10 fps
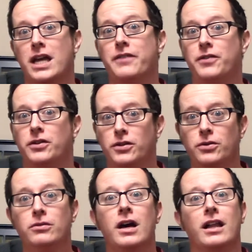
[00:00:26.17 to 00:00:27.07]
If you
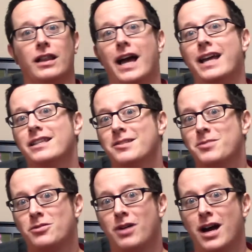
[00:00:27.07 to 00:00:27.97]
do, like and
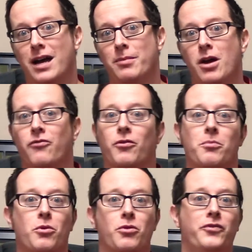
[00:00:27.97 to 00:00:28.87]
subscribe for
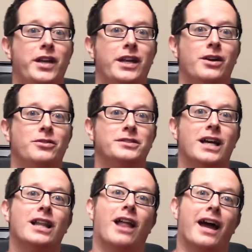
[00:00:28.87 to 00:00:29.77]
more
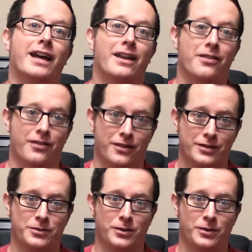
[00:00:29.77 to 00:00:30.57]
videos like this